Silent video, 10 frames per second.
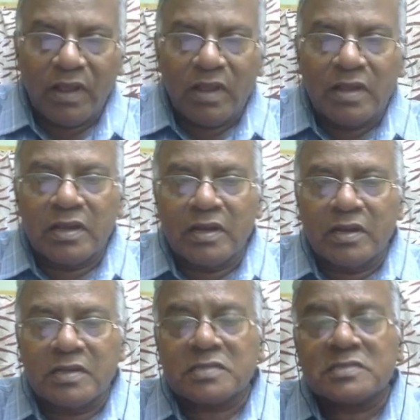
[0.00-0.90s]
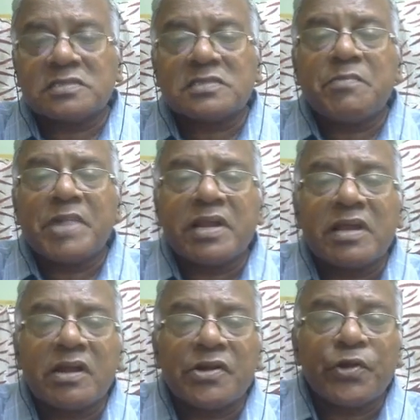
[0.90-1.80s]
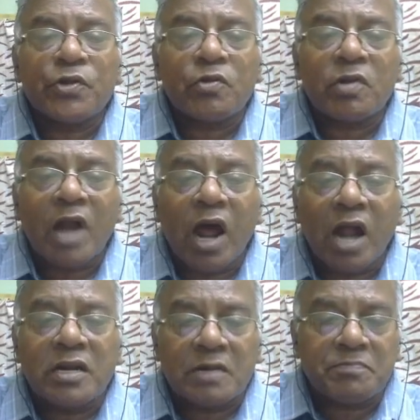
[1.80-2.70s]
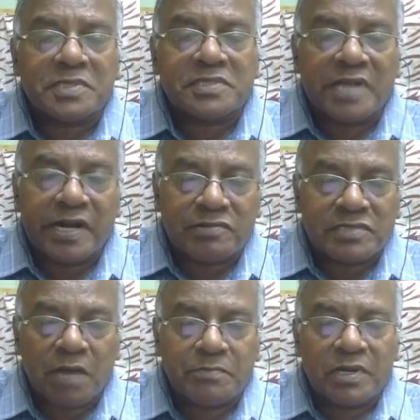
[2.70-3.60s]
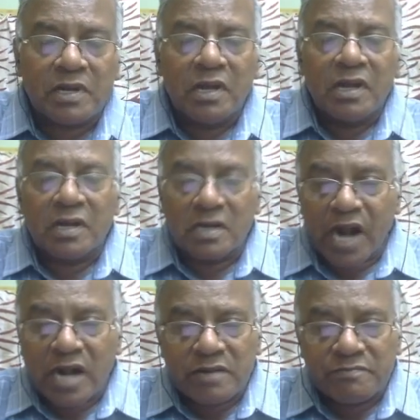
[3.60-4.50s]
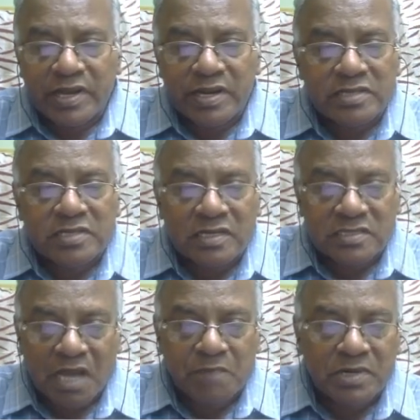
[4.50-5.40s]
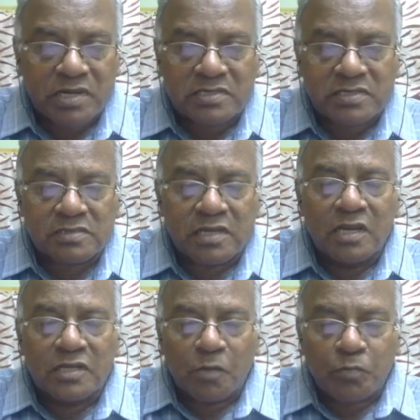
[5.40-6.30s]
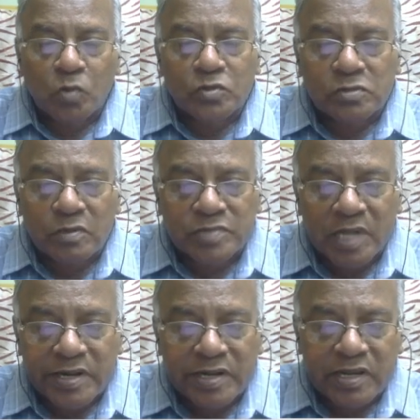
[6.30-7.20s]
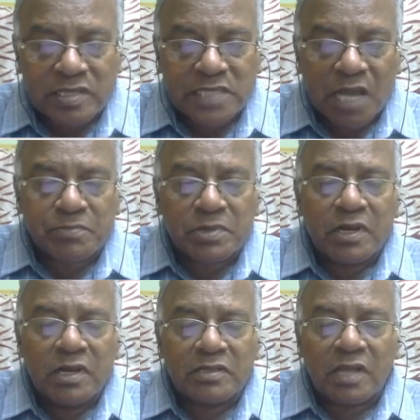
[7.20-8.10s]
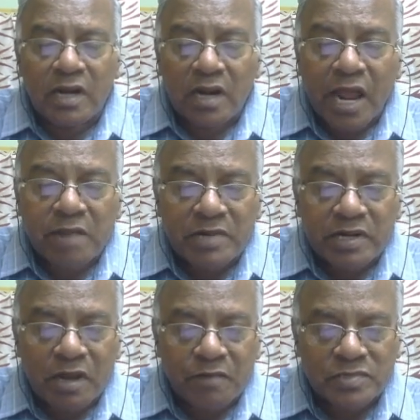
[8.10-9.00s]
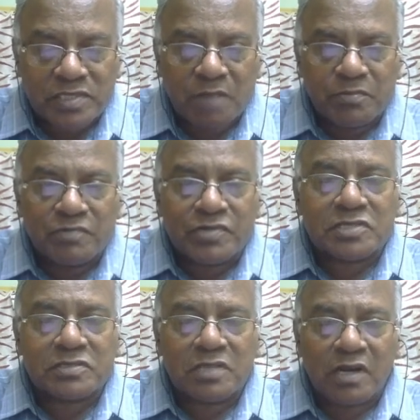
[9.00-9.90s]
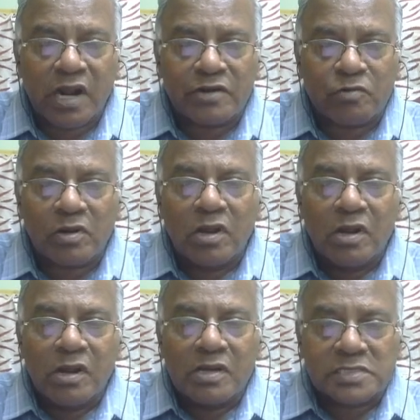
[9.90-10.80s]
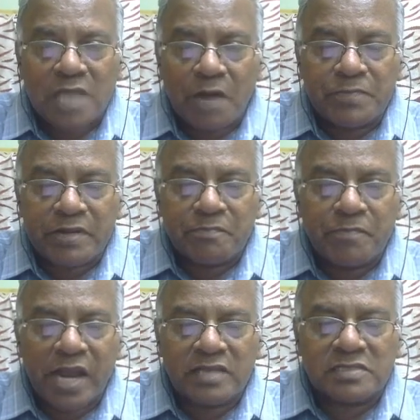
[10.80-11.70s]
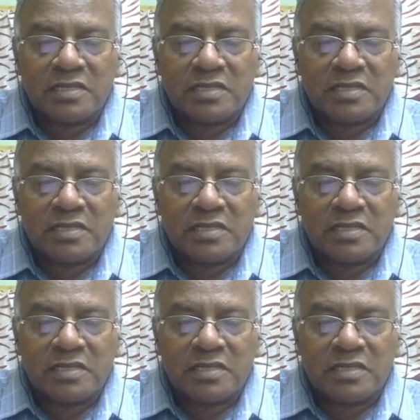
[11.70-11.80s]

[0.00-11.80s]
It is systematic error due to an unrepresentative sample, random variation in sample results, the process of selecting a sample, the reliability of a sample. Which is the right one? Sampling bias.